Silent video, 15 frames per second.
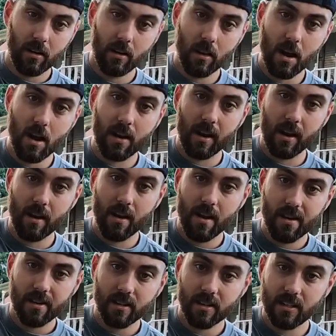lock it,
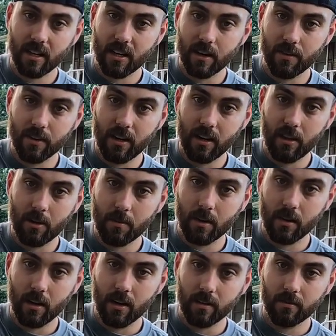stick it over the D-loop, and
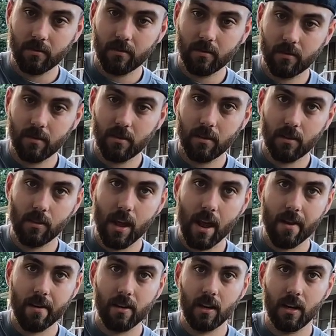then like do
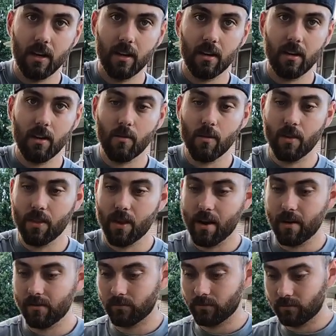that to get it to go on
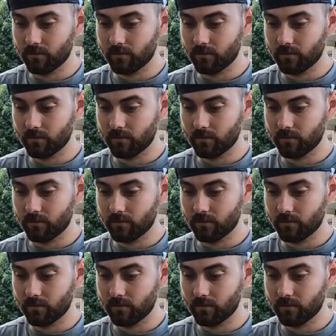there.